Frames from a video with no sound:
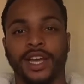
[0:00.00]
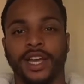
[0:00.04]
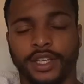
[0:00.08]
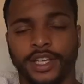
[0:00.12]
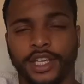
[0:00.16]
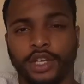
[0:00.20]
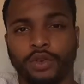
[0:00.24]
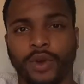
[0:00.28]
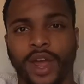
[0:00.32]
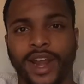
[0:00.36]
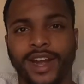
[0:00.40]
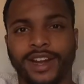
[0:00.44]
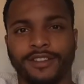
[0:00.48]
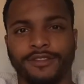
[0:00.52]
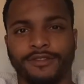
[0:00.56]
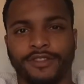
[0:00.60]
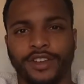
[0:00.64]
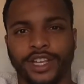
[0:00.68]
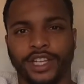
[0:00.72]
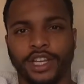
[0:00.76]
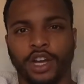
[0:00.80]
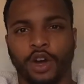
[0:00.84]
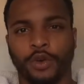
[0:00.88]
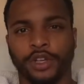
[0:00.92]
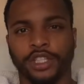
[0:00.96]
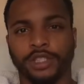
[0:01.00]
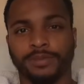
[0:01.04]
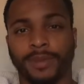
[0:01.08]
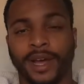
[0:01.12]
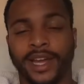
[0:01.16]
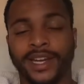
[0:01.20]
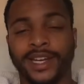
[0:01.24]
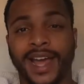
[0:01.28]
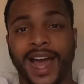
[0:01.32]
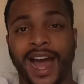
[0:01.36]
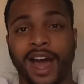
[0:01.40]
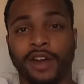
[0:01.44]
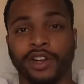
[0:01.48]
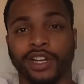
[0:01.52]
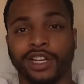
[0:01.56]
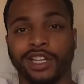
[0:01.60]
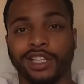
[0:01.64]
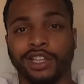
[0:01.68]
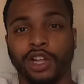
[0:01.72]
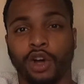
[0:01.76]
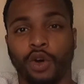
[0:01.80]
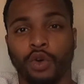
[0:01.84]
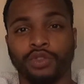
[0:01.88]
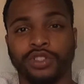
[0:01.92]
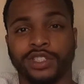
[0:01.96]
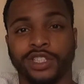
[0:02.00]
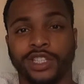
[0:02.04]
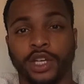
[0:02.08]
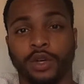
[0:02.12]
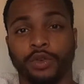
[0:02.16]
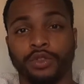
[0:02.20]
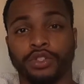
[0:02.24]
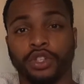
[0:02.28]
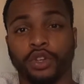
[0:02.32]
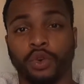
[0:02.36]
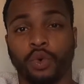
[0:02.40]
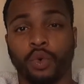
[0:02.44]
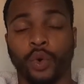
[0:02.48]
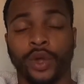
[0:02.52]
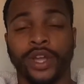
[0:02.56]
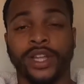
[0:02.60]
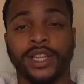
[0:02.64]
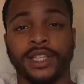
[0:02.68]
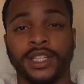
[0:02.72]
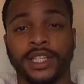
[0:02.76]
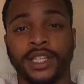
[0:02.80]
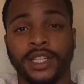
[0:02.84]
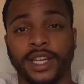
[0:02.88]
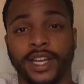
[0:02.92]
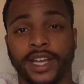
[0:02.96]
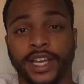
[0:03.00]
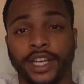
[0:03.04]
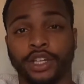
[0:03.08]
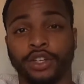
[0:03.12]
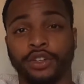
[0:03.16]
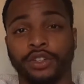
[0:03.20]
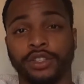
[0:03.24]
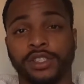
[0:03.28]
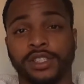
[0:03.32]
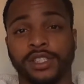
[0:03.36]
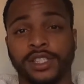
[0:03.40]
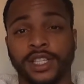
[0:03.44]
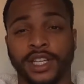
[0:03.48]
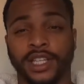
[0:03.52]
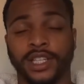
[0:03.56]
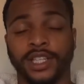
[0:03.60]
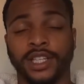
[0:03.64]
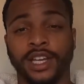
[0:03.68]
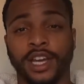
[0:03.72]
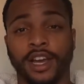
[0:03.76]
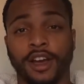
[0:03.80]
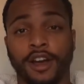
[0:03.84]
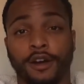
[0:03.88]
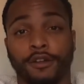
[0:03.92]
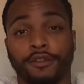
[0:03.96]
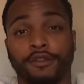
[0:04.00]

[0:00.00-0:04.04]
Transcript: He created a video explaining how to close deals quickly in your city